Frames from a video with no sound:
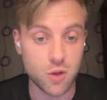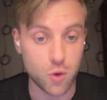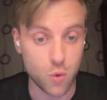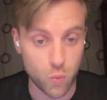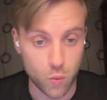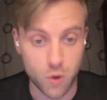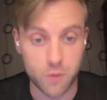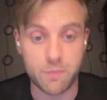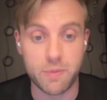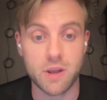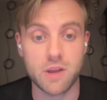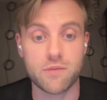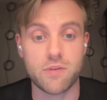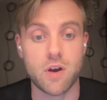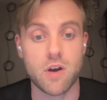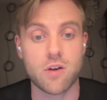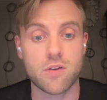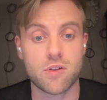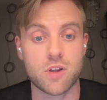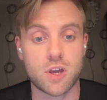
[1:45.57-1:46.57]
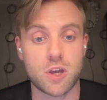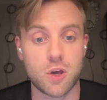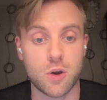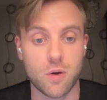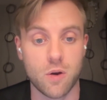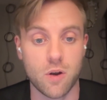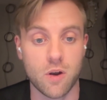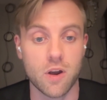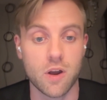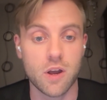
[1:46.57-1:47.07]
you would be very
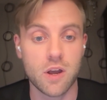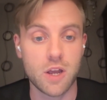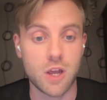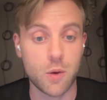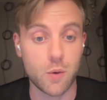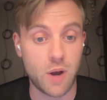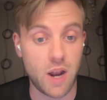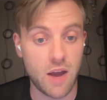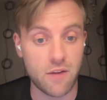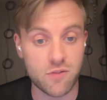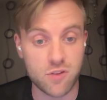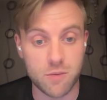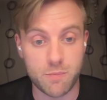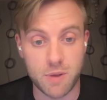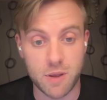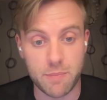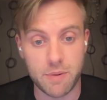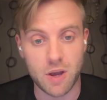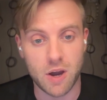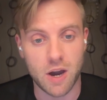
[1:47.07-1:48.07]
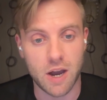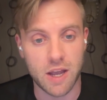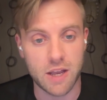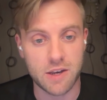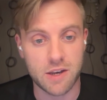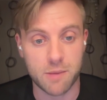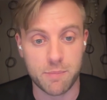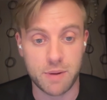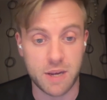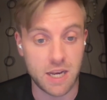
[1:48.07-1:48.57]
secure. It would have to be
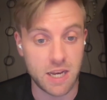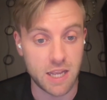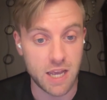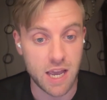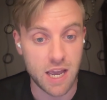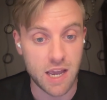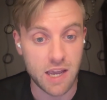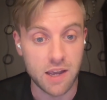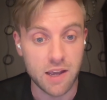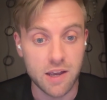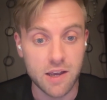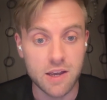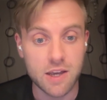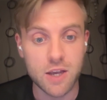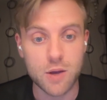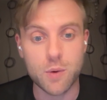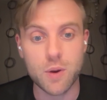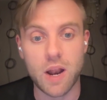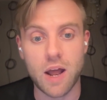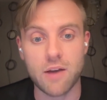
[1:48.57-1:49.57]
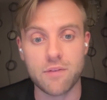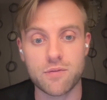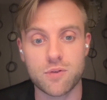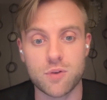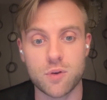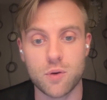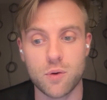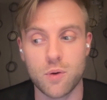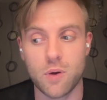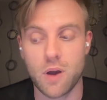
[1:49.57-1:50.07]
behind a P D A. It would have
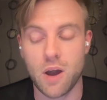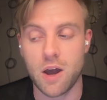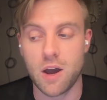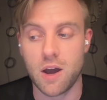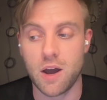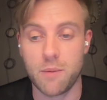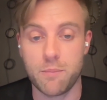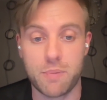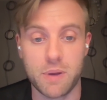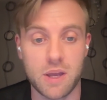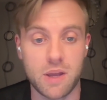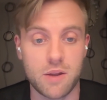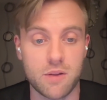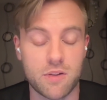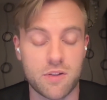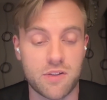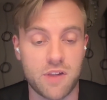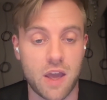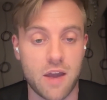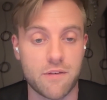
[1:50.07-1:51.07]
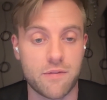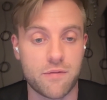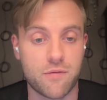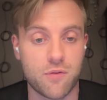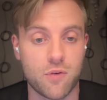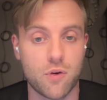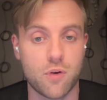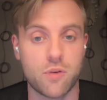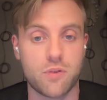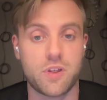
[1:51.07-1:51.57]
to uh, be safe
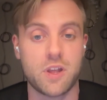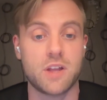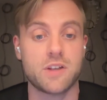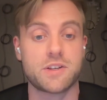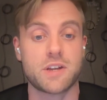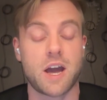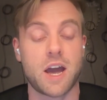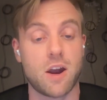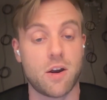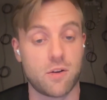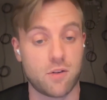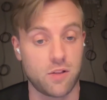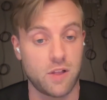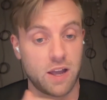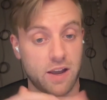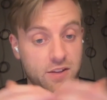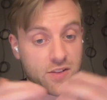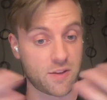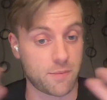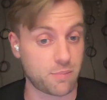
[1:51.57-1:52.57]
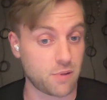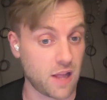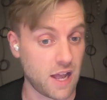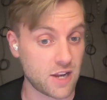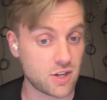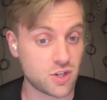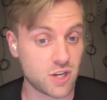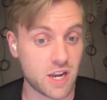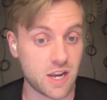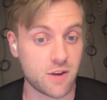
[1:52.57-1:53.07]
for the entire like
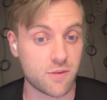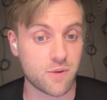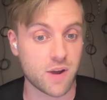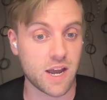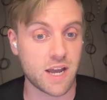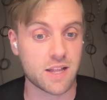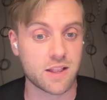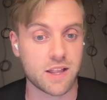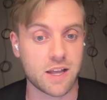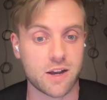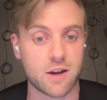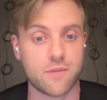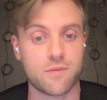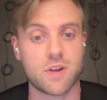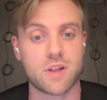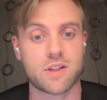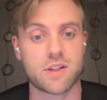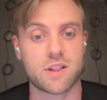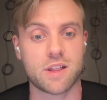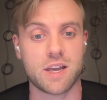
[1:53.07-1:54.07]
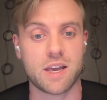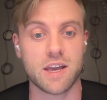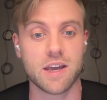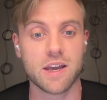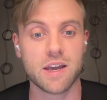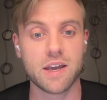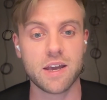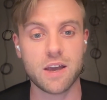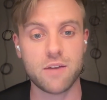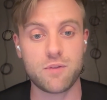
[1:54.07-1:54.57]
supply chain, right? Like obviously,
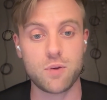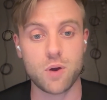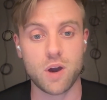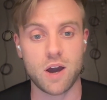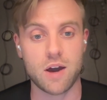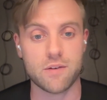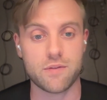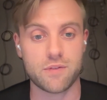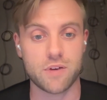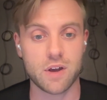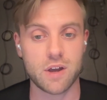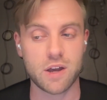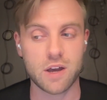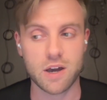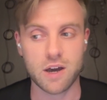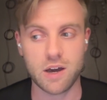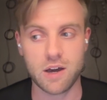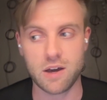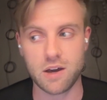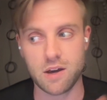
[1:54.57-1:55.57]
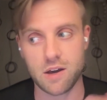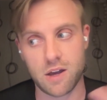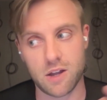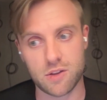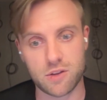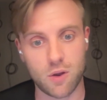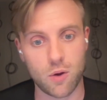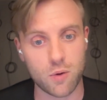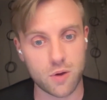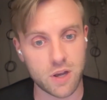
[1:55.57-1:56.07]
if you have uh,
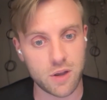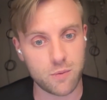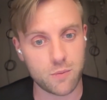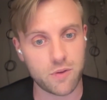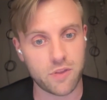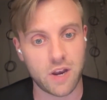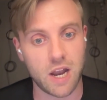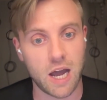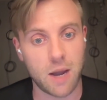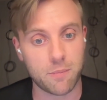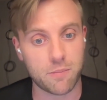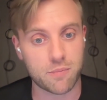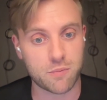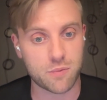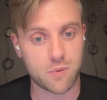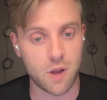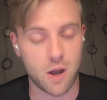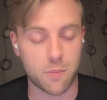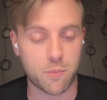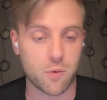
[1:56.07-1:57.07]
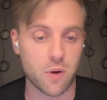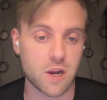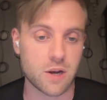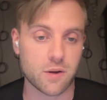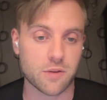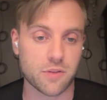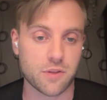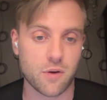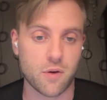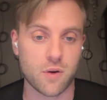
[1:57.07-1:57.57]
a token with an up
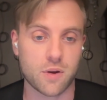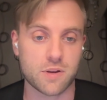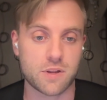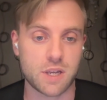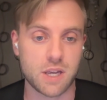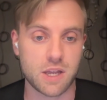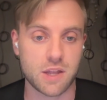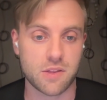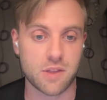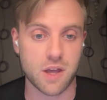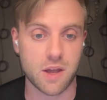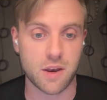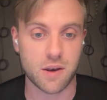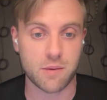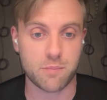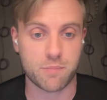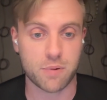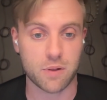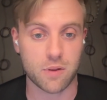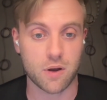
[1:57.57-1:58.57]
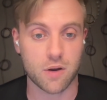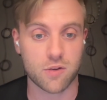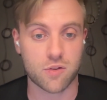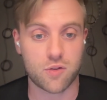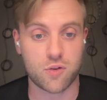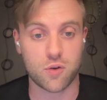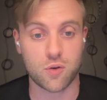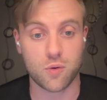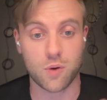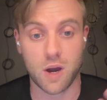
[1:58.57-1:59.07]
upgrade authority that
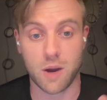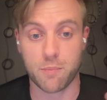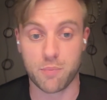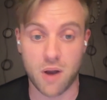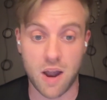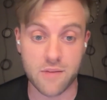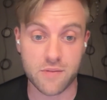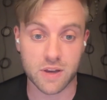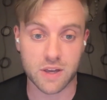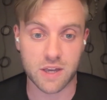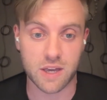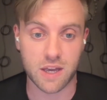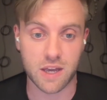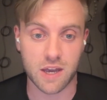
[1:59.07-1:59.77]
belongs to a private